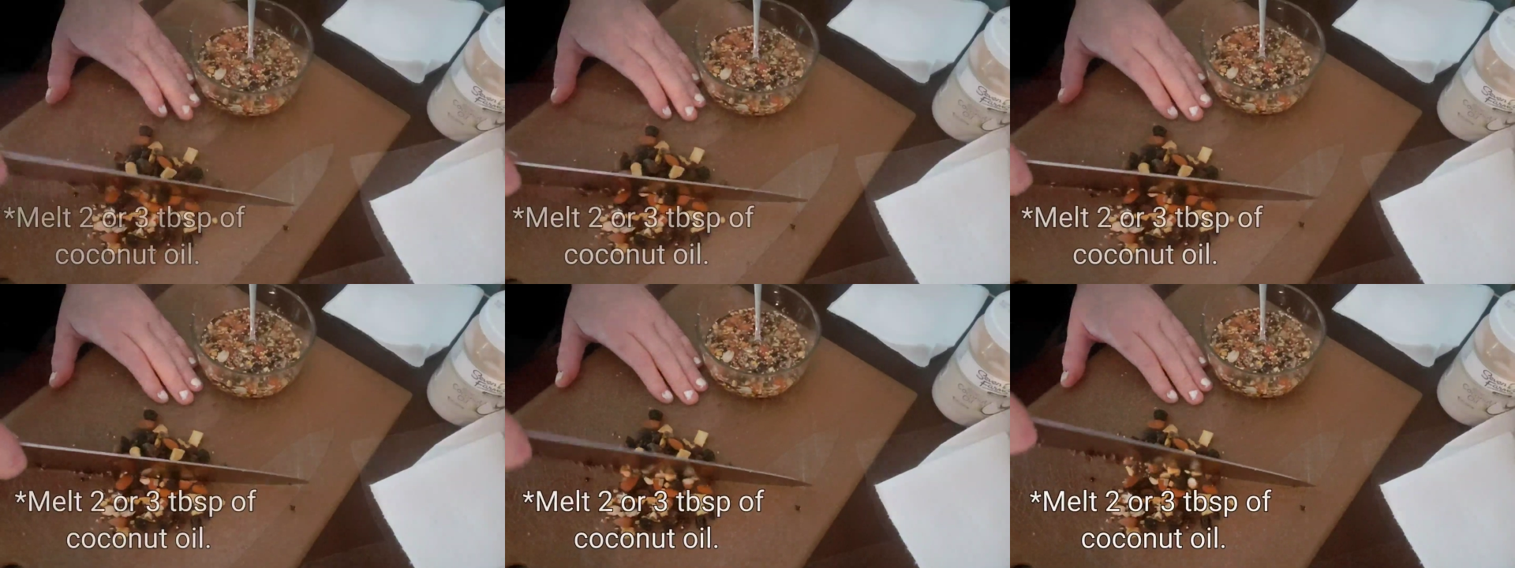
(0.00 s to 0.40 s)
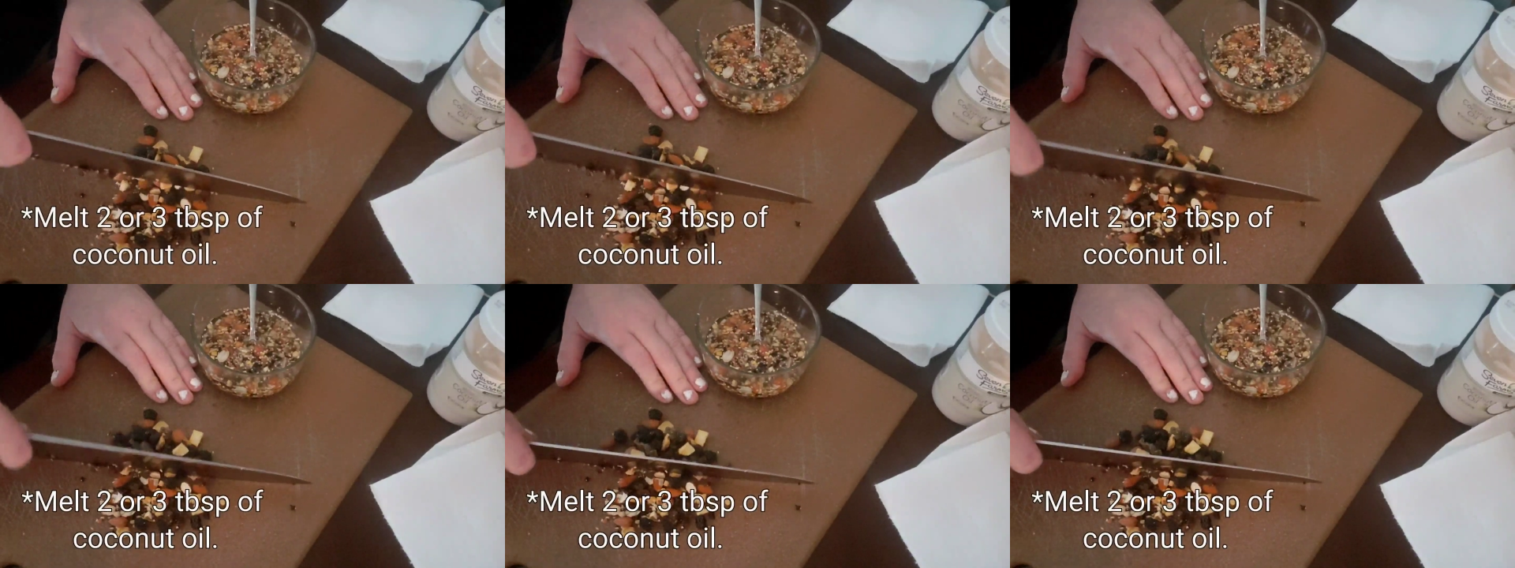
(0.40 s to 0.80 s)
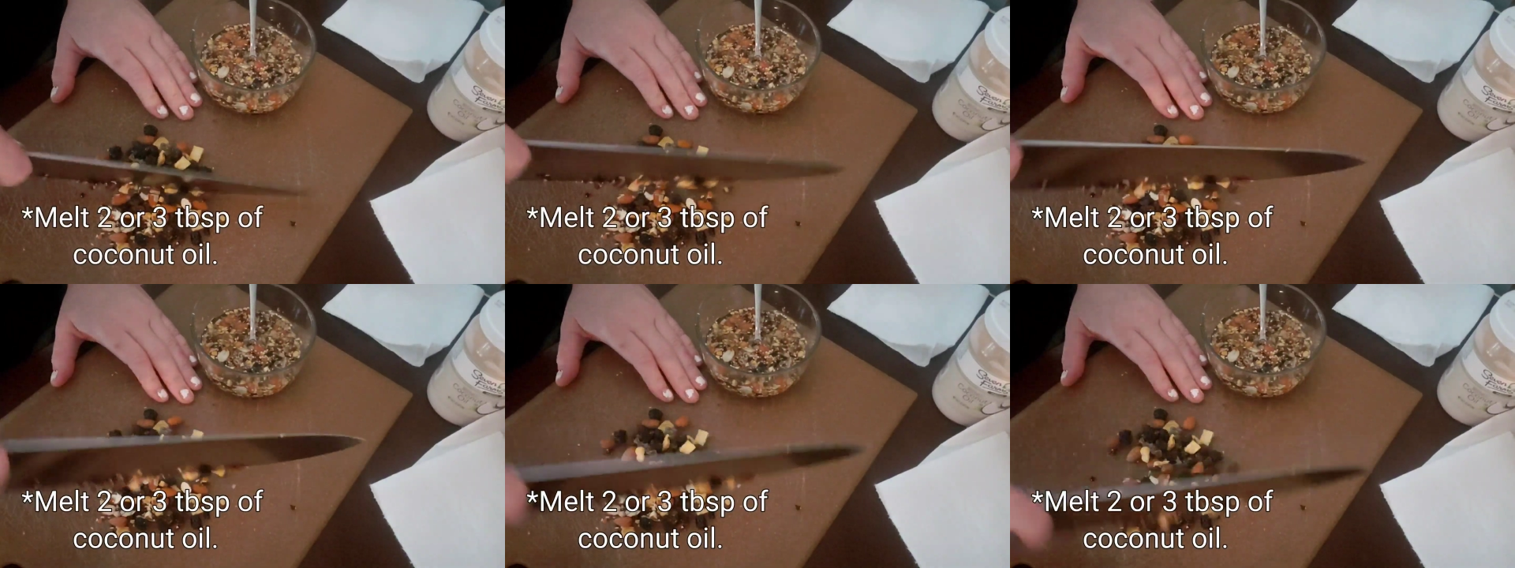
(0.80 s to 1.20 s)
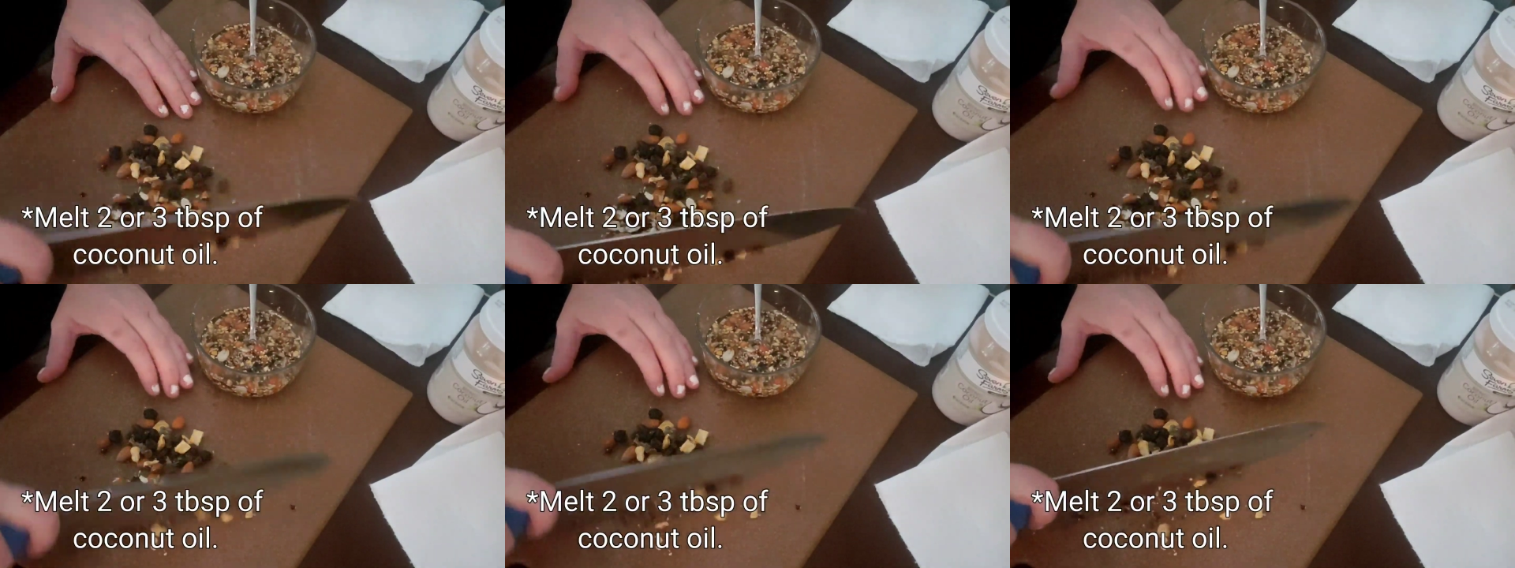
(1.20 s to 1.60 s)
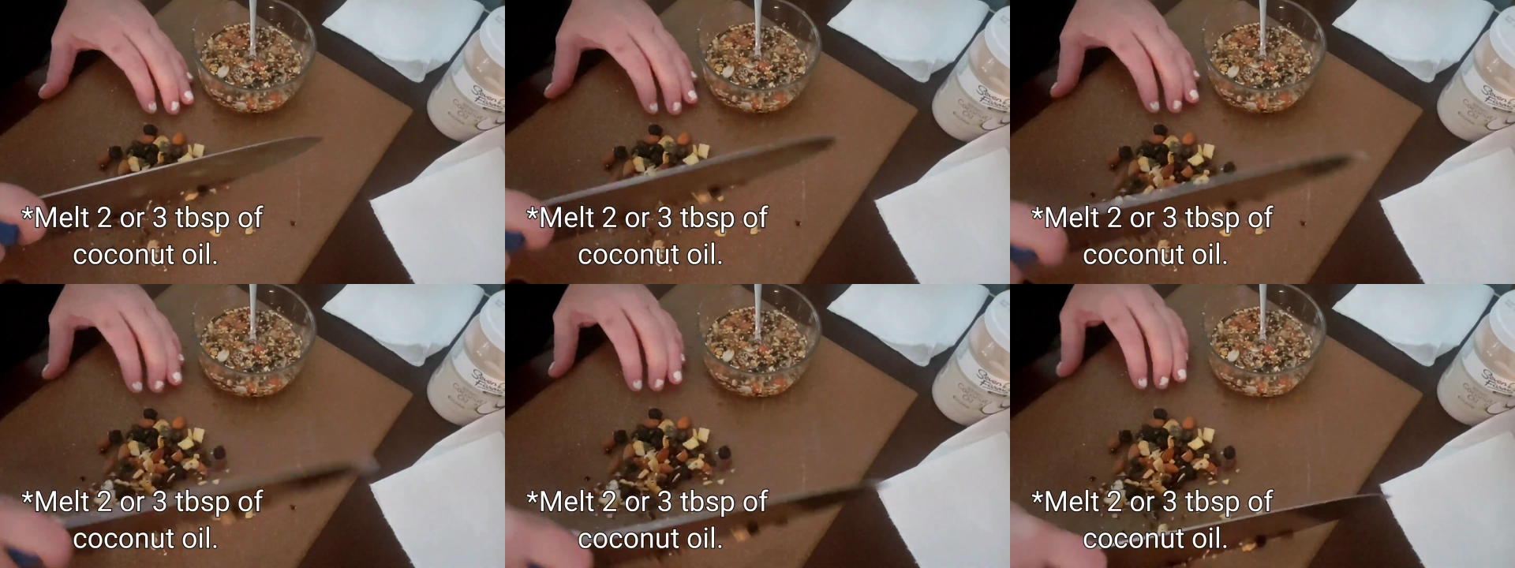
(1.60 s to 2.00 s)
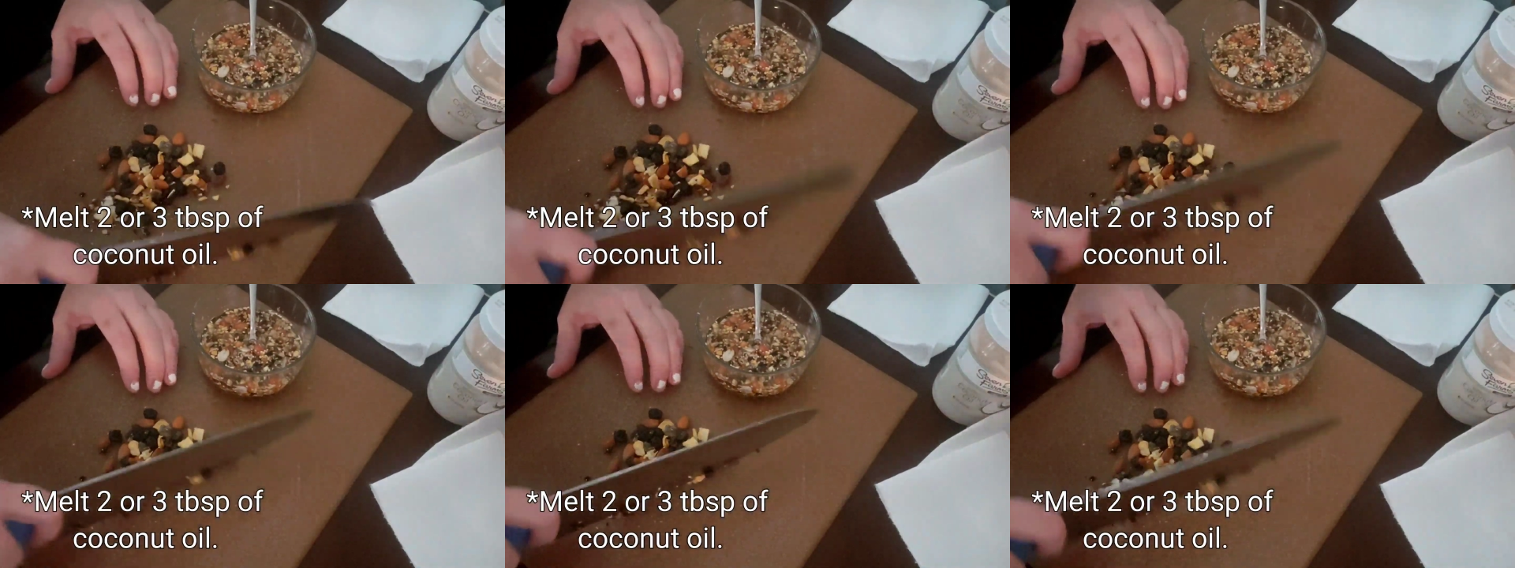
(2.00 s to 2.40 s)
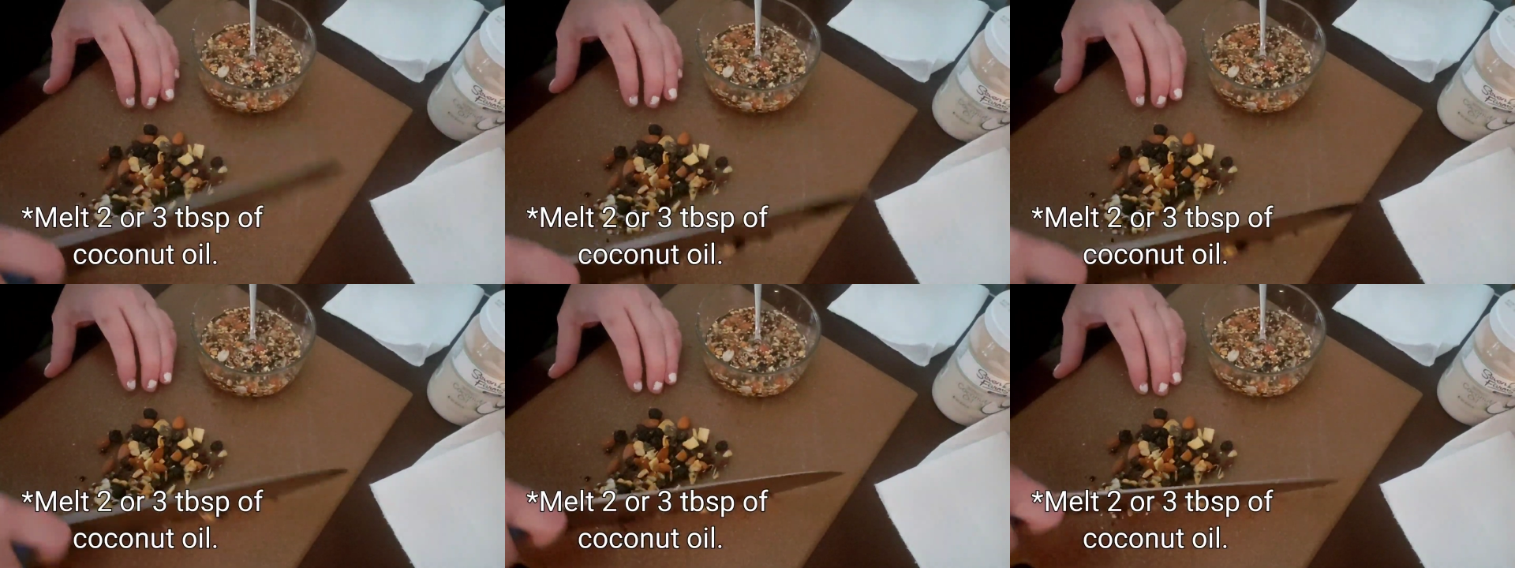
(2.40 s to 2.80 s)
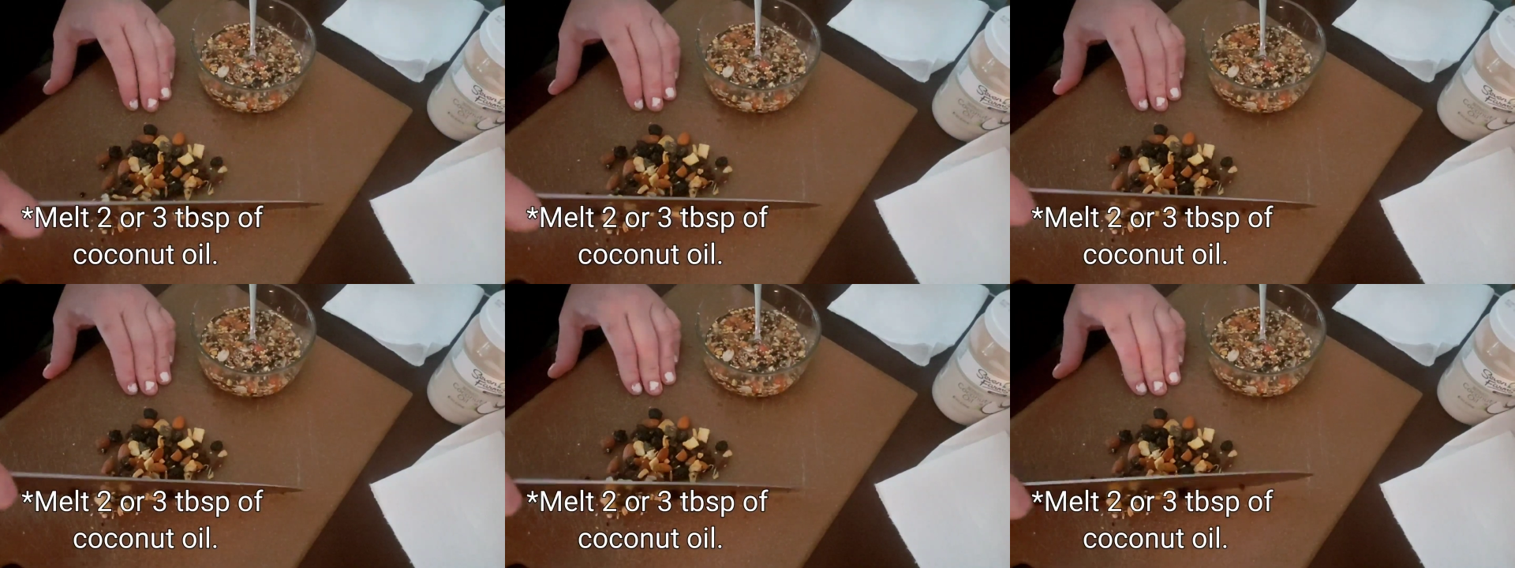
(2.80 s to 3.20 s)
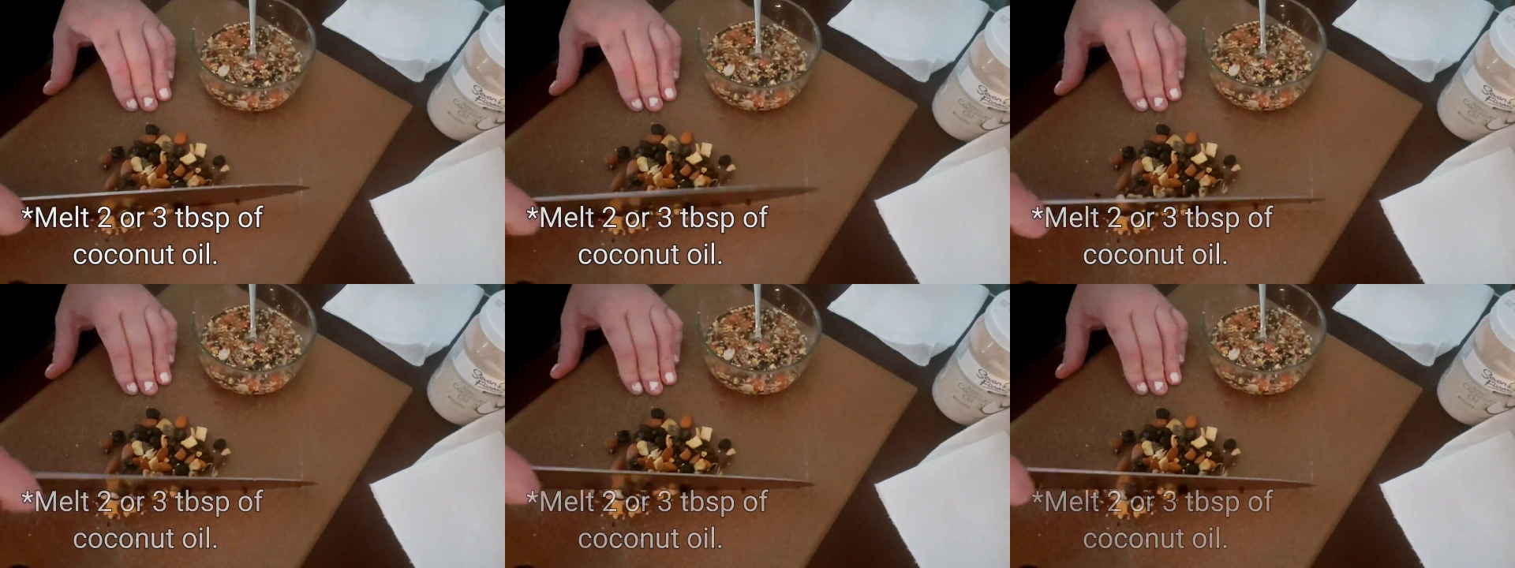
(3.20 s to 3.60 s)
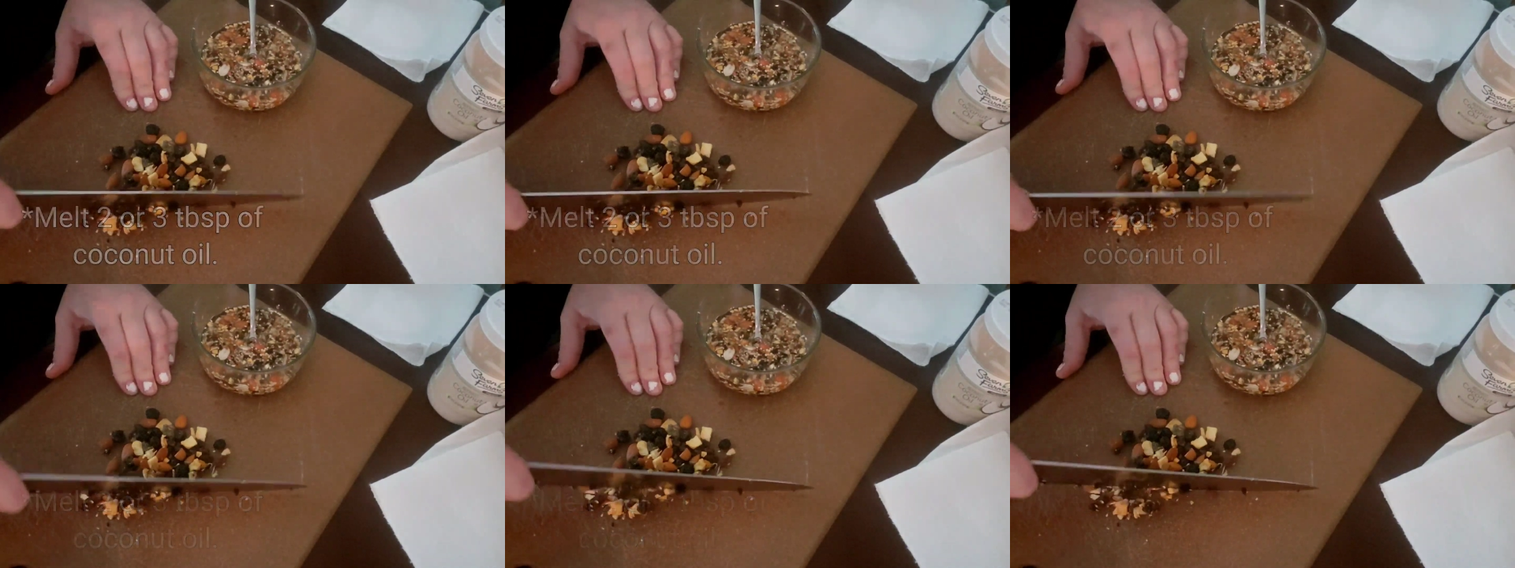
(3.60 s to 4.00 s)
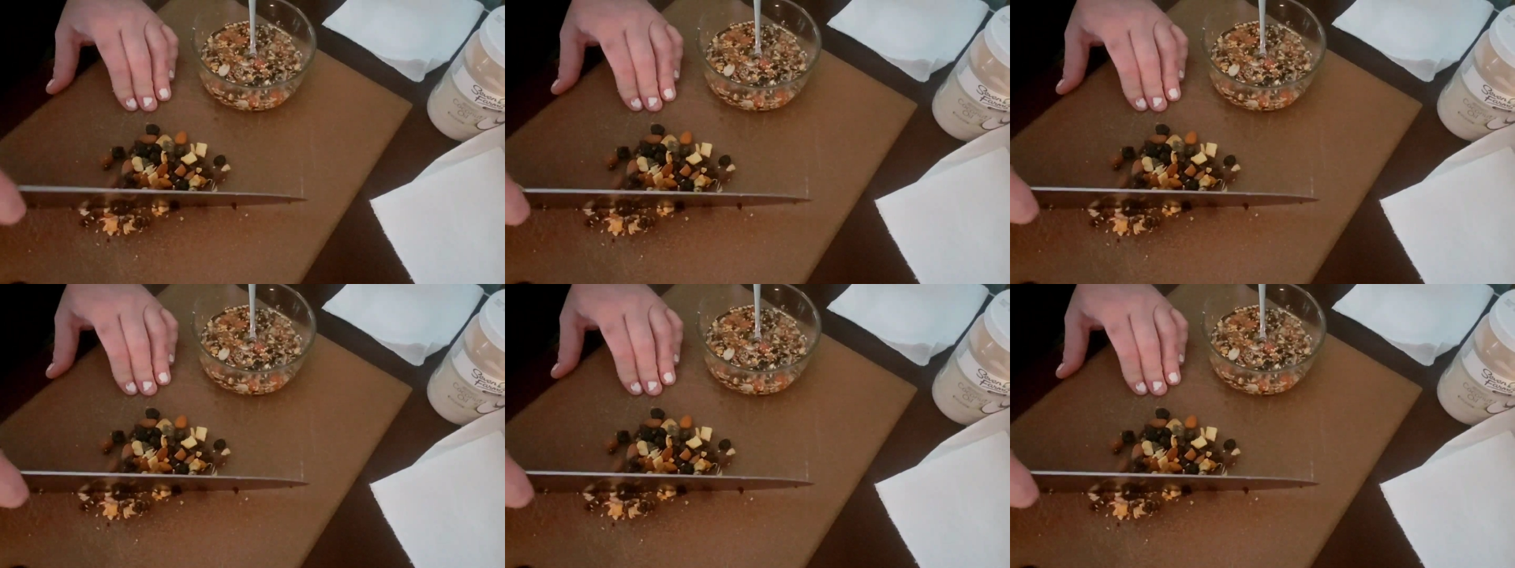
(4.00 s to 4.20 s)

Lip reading: No face is visible, so there are no lips to read.